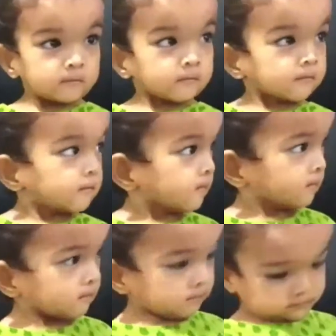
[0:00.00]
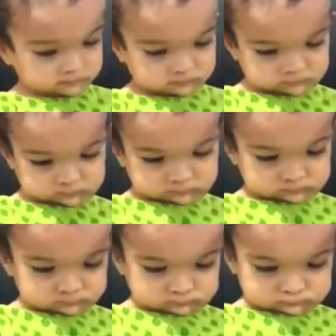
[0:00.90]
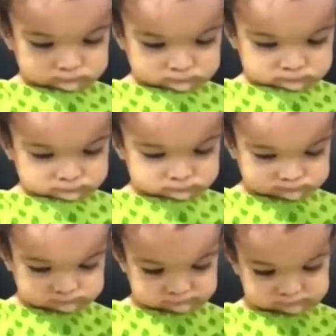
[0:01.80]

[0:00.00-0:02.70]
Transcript: (silence)